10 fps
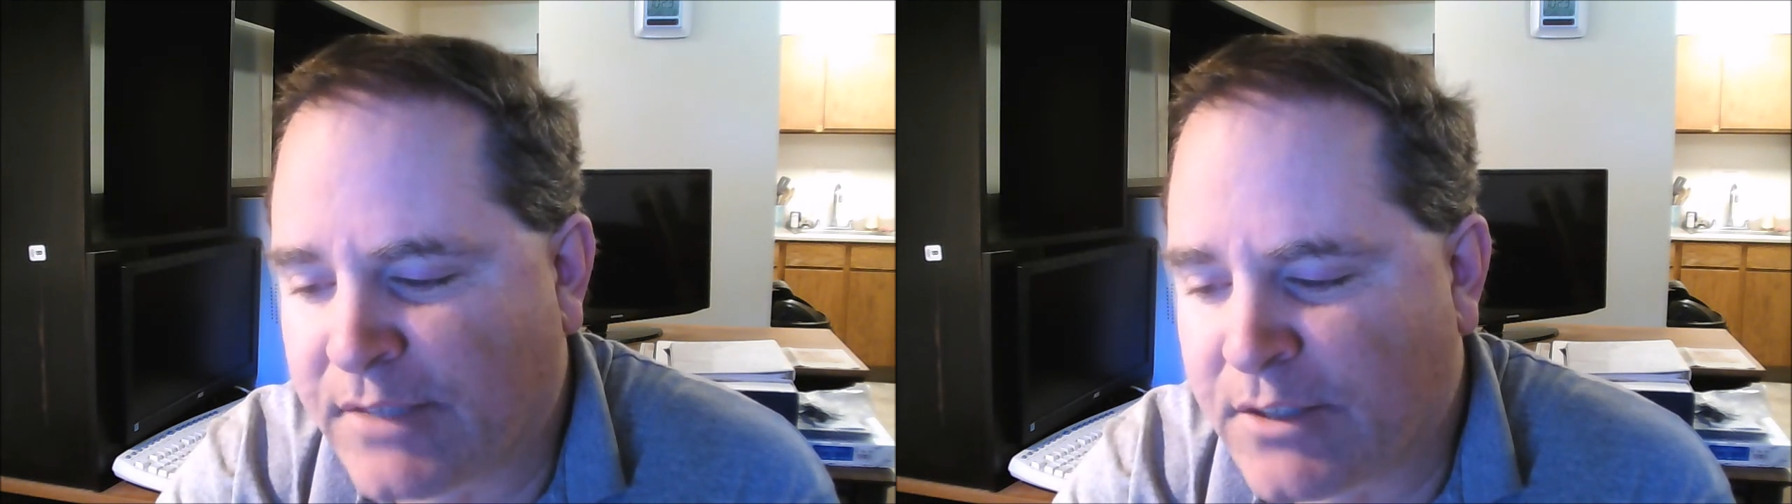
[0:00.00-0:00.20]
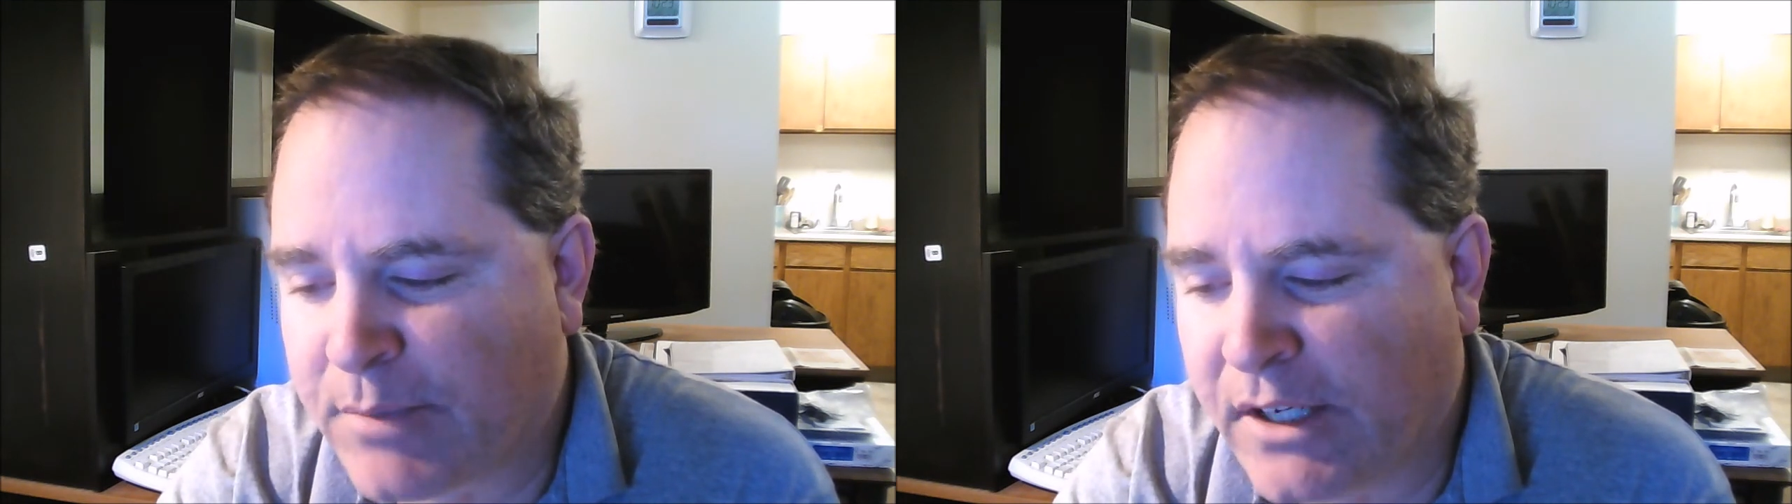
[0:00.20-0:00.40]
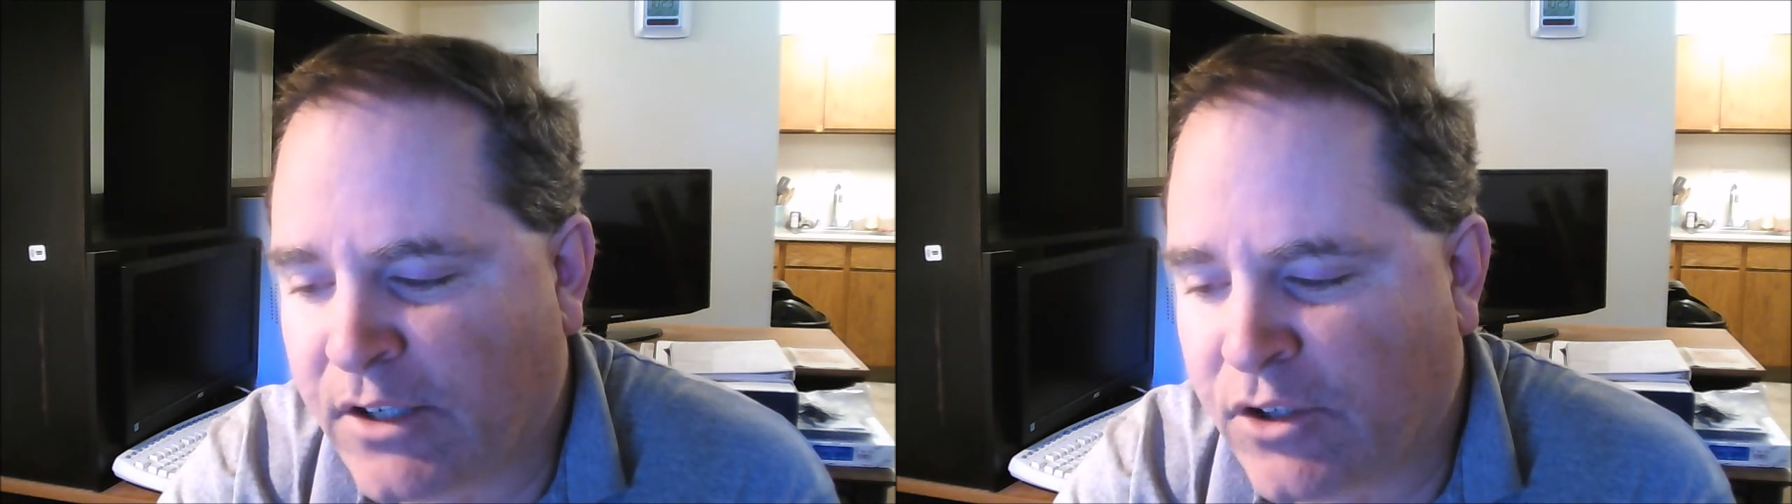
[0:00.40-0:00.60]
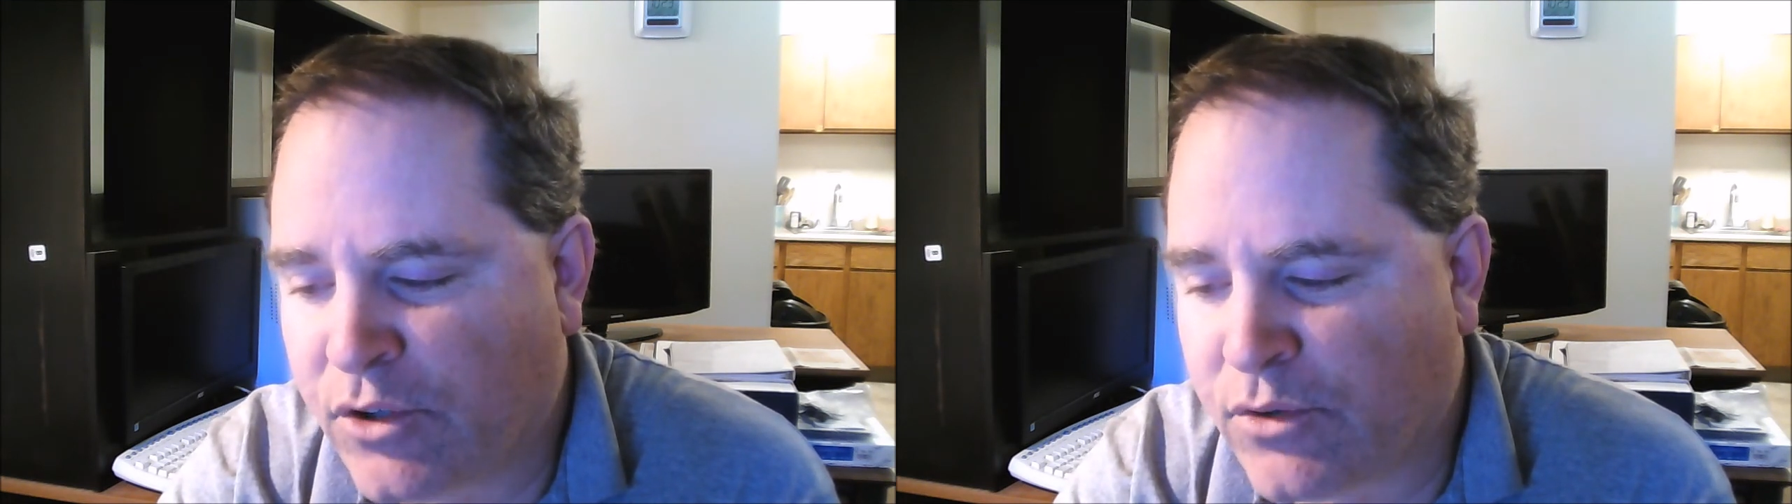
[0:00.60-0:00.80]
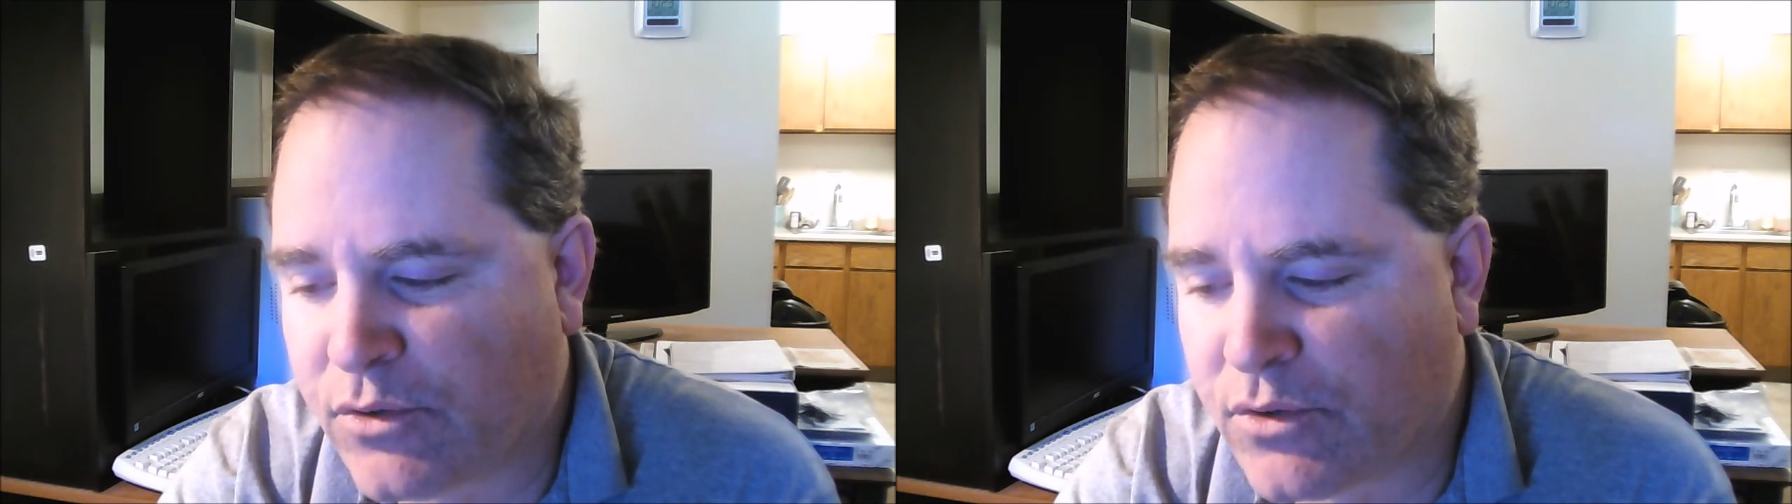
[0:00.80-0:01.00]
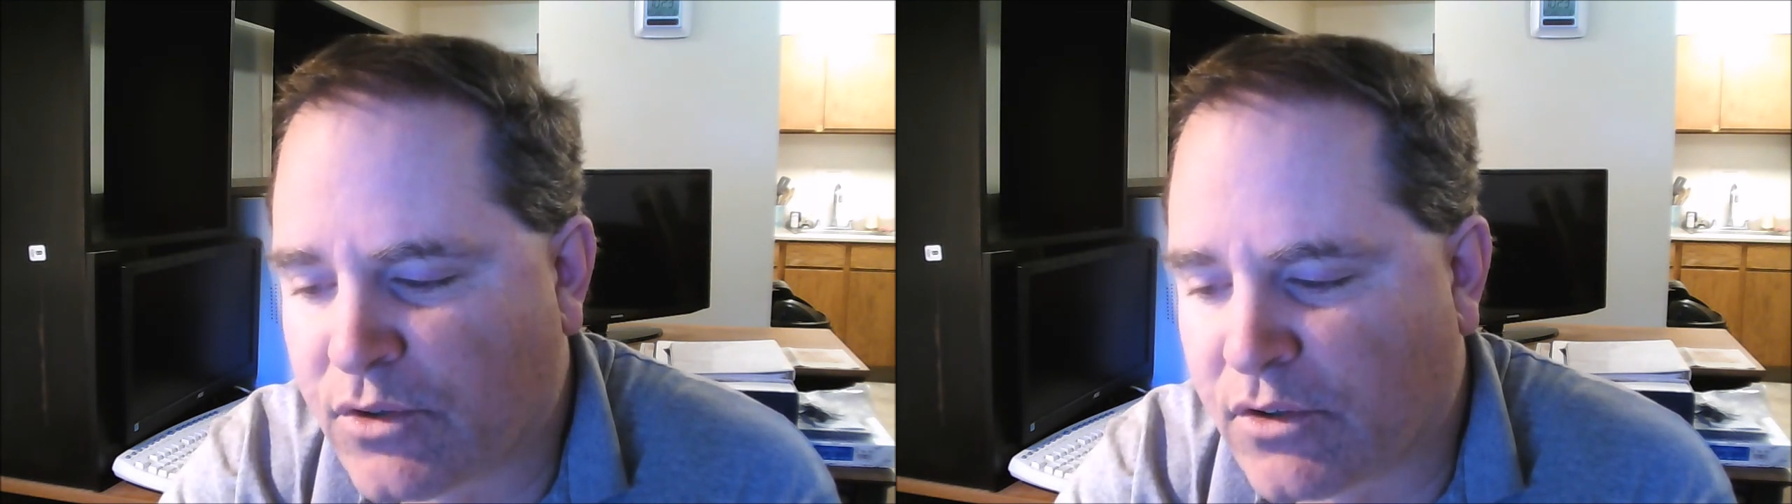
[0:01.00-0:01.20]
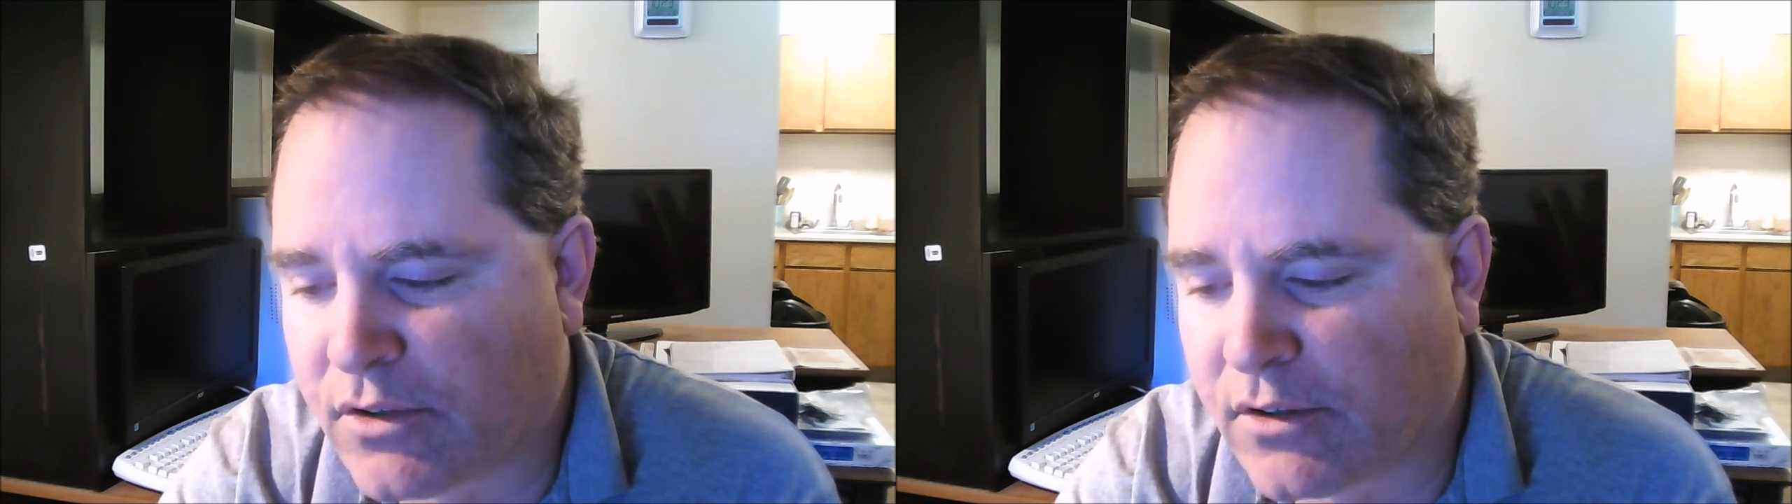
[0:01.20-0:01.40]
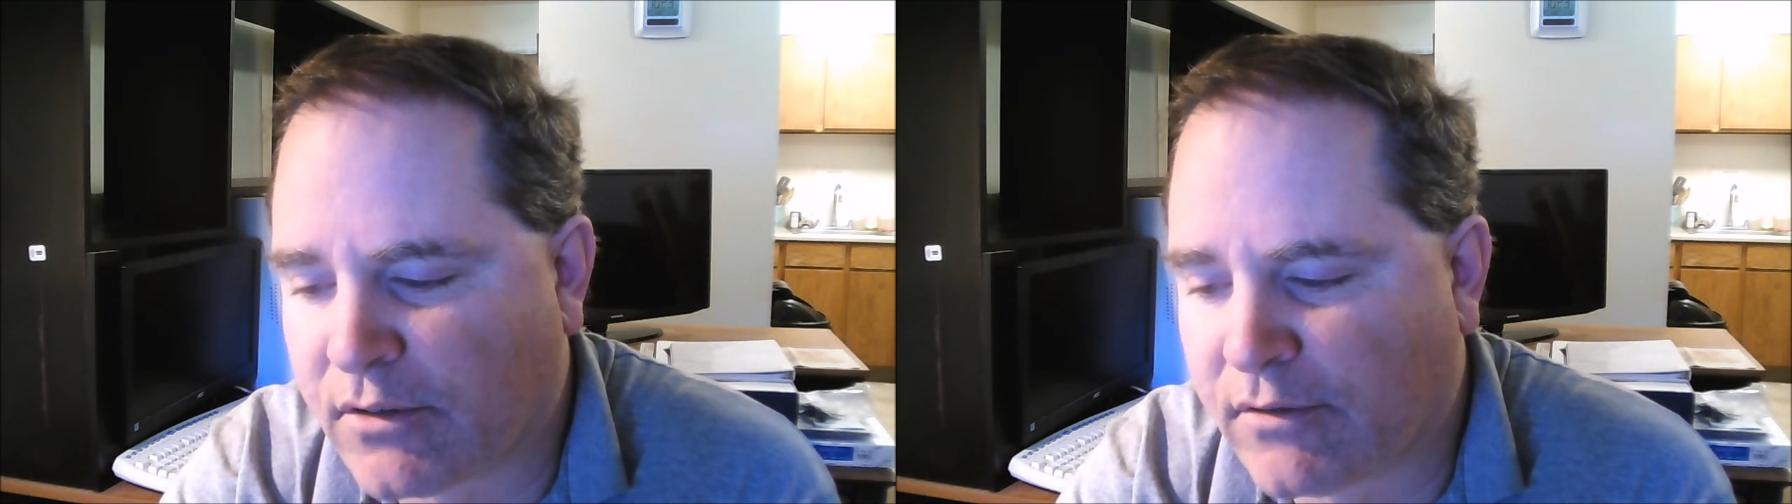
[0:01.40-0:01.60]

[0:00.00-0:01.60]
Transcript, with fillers: that's being used